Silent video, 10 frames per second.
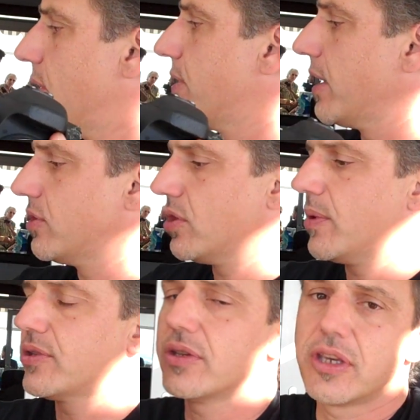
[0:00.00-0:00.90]
you so much.
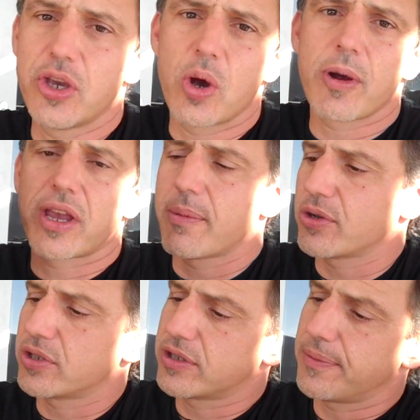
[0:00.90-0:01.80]
Guillaume, our camera
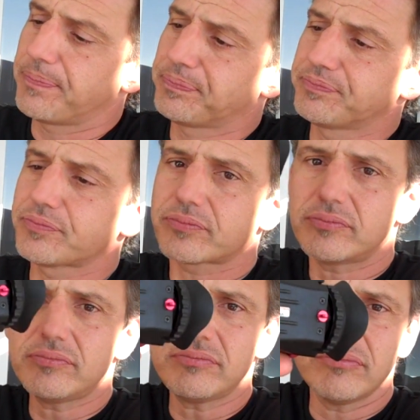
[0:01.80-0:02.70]
assistant.
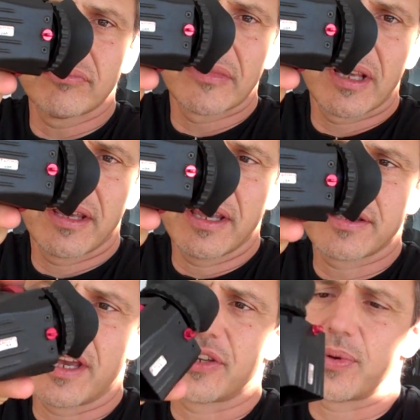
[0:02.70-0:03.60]
It's
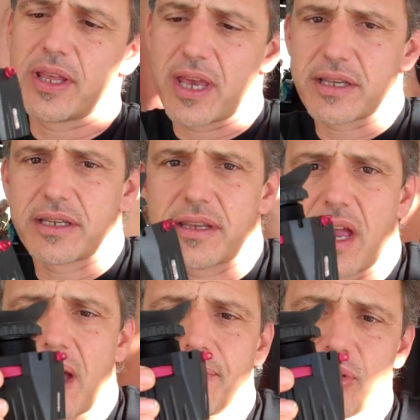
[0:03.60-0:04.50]
nice, right? It has a
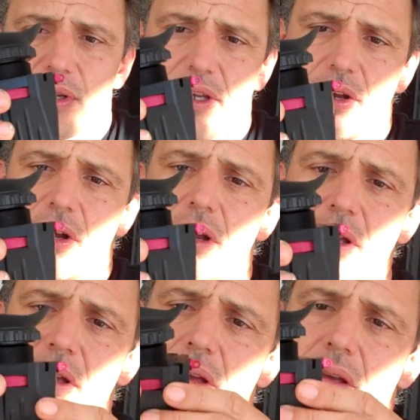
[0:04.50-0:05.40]
diopter here.
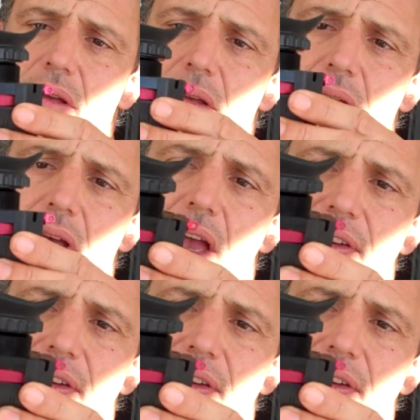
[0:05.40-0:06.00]
I've had to